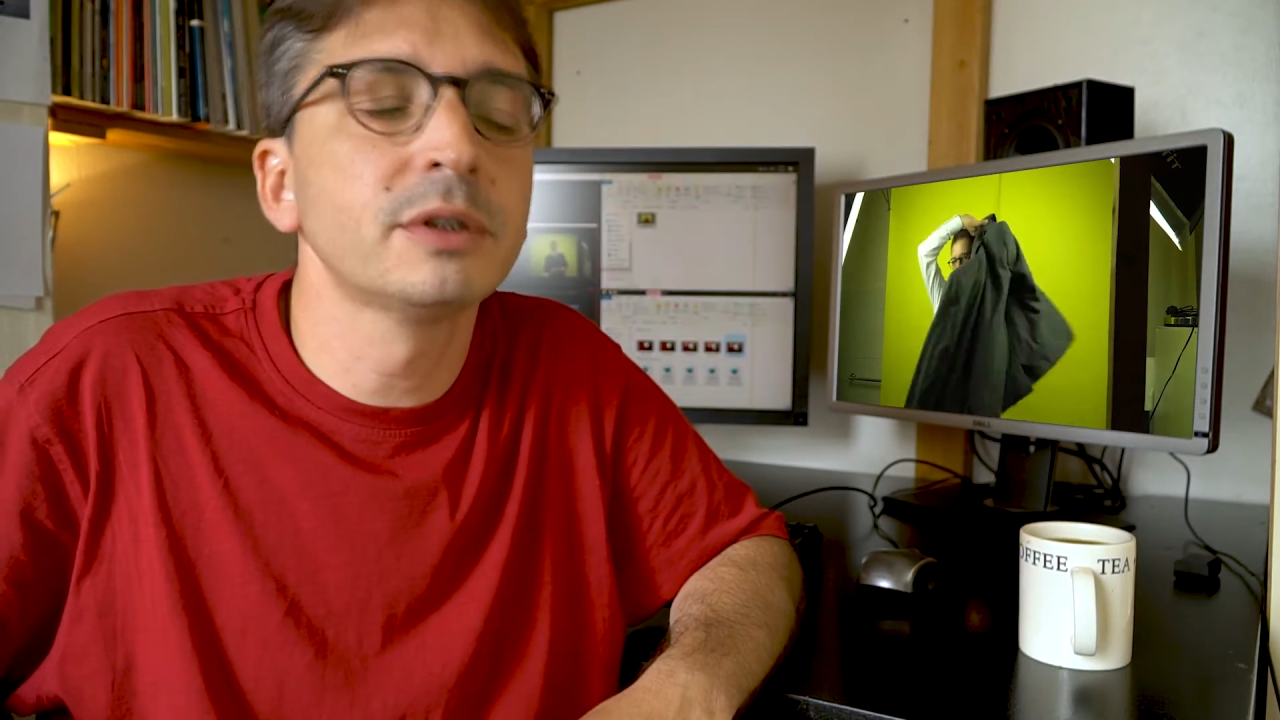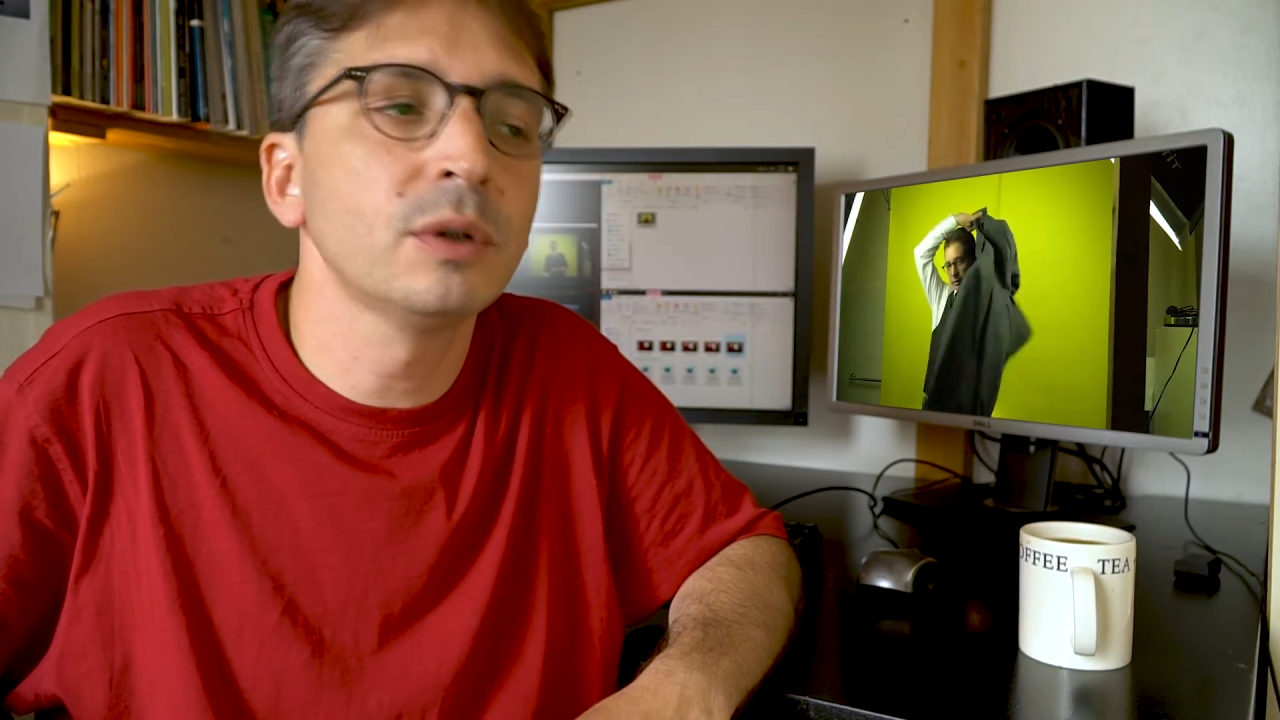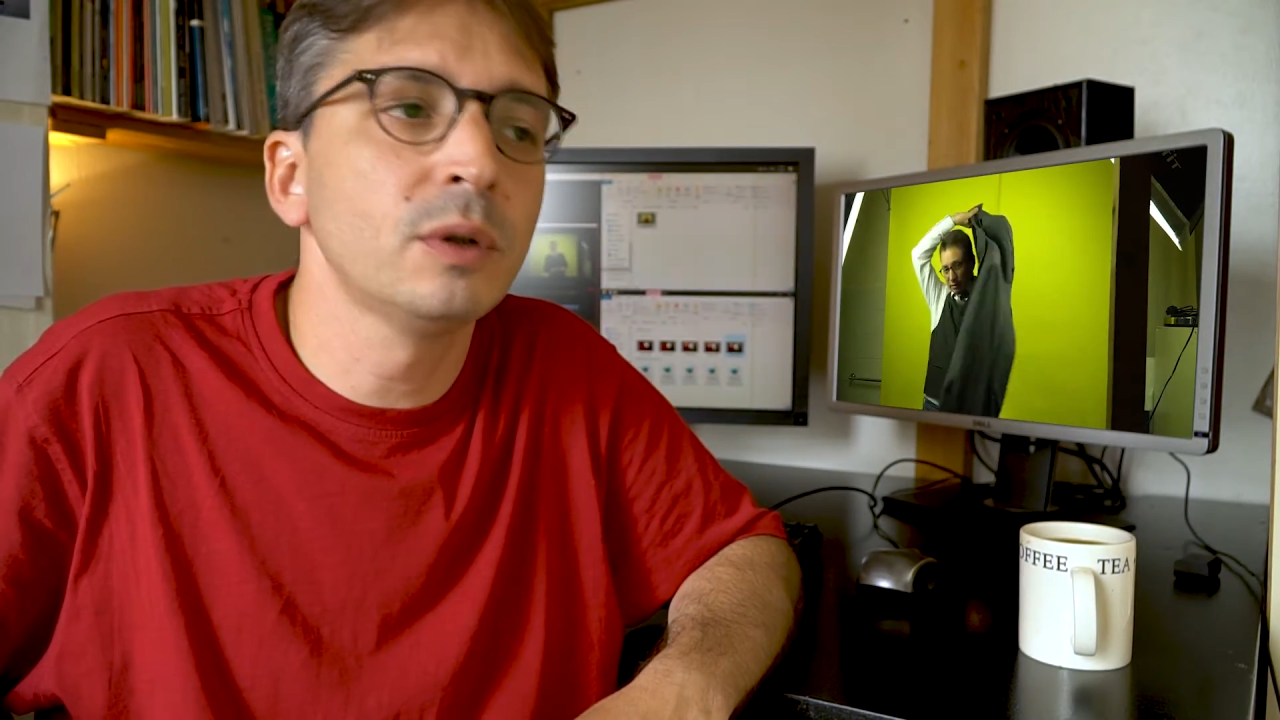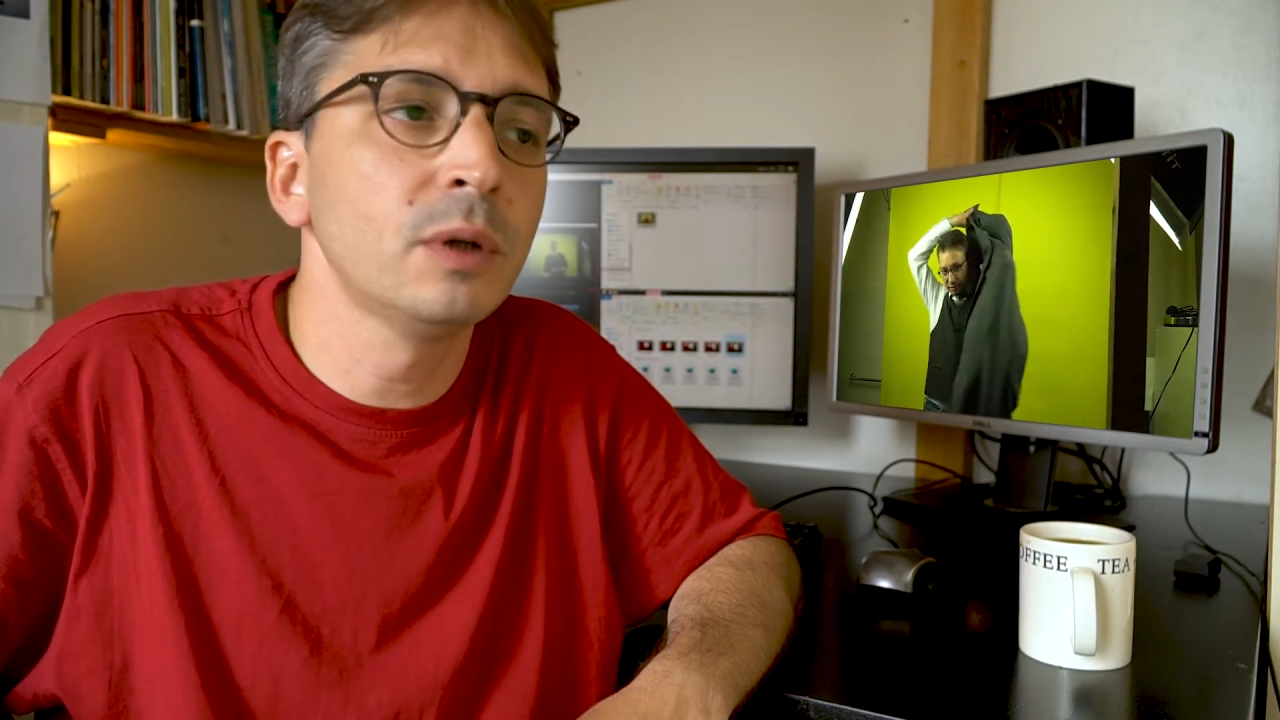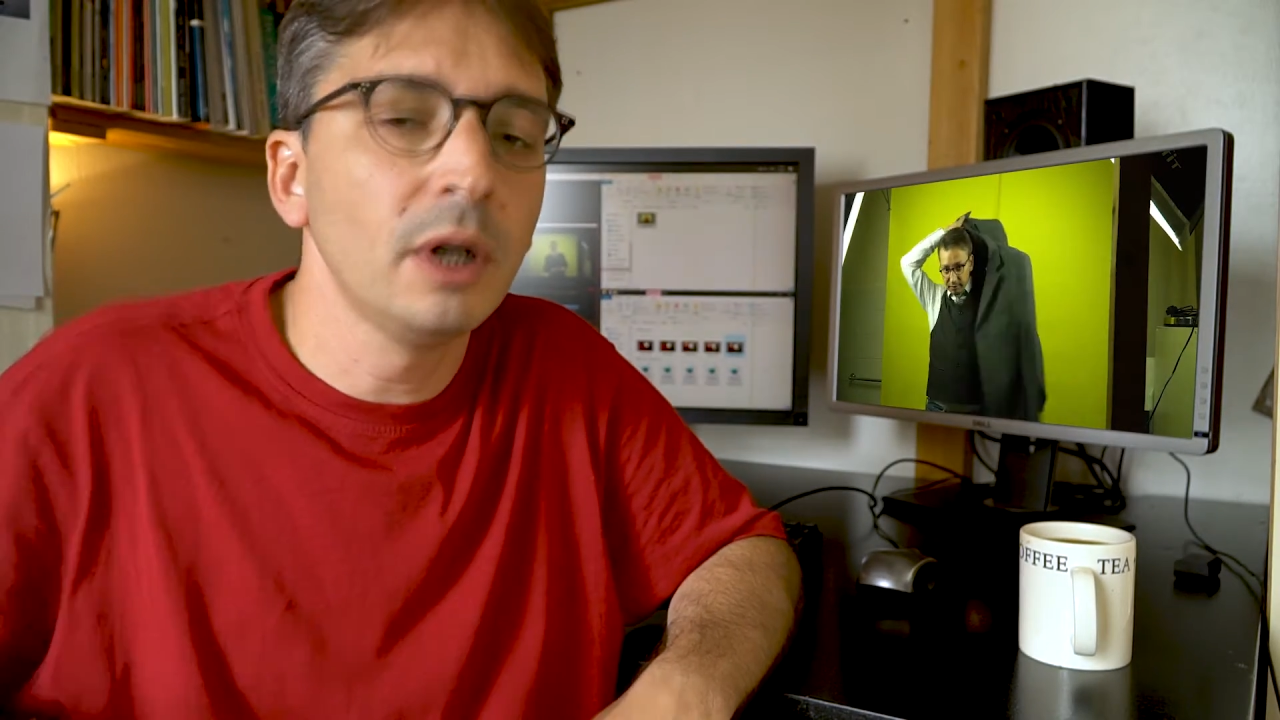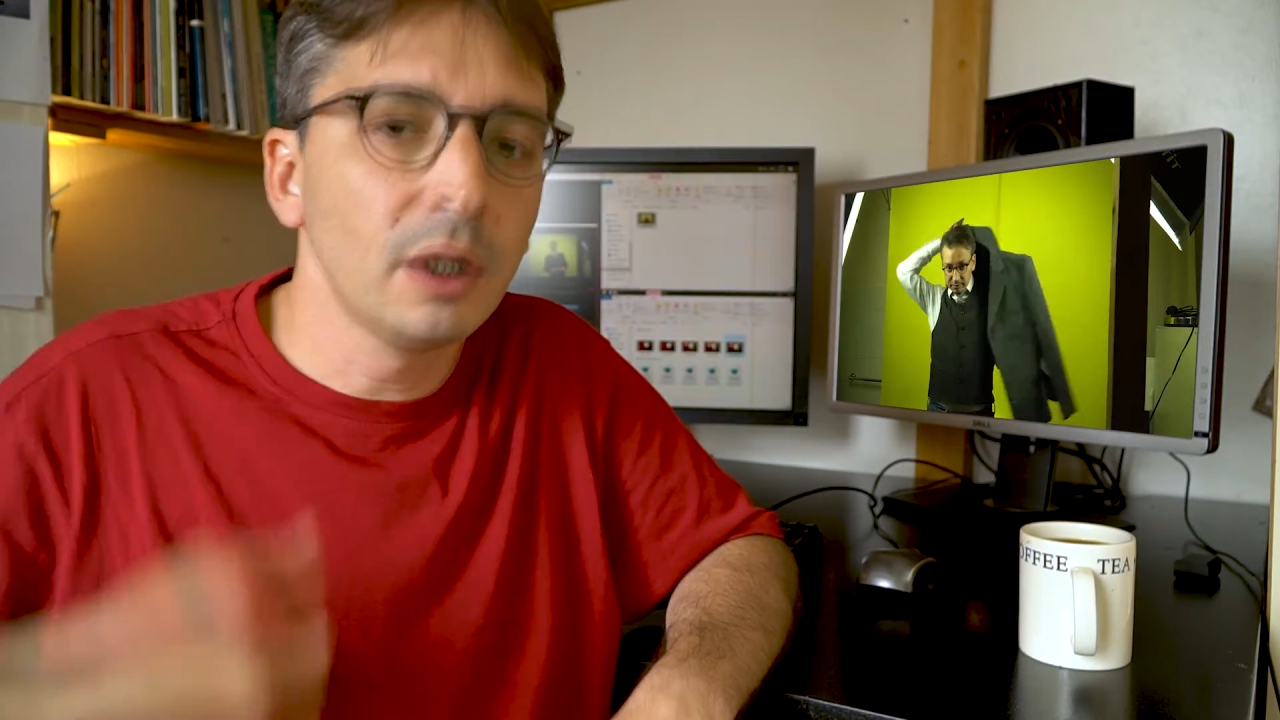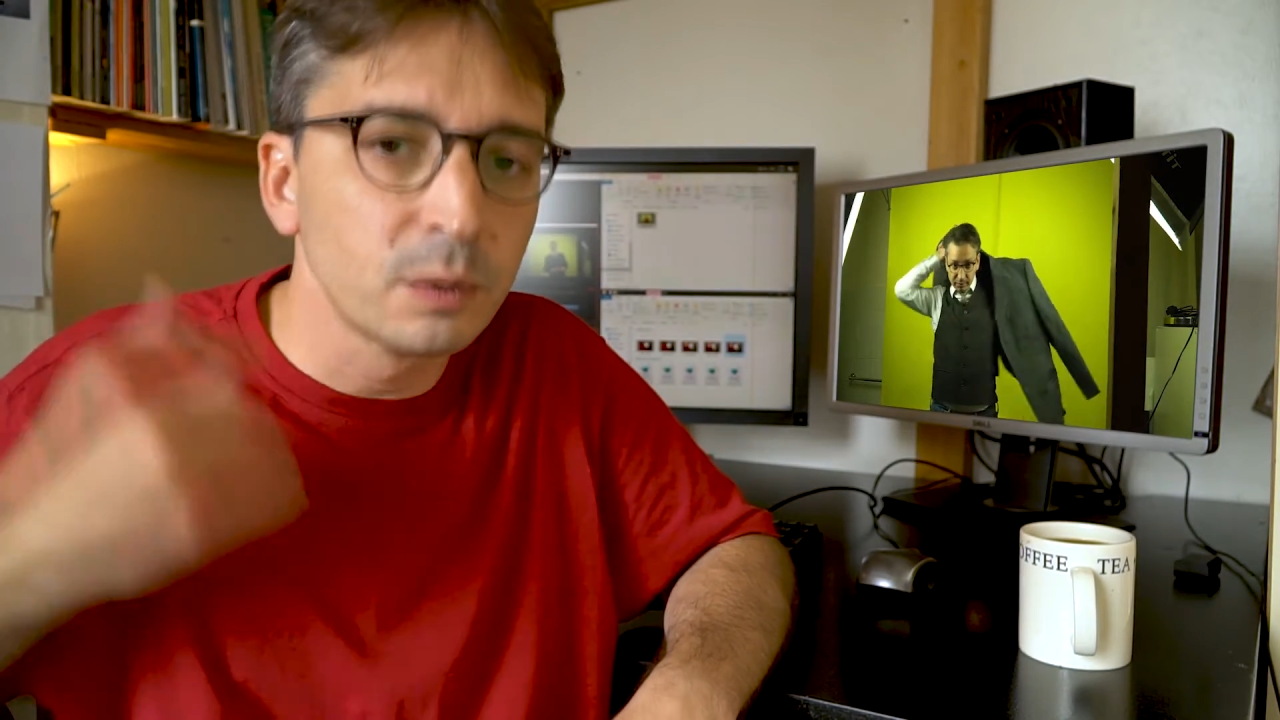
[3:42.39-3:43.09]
So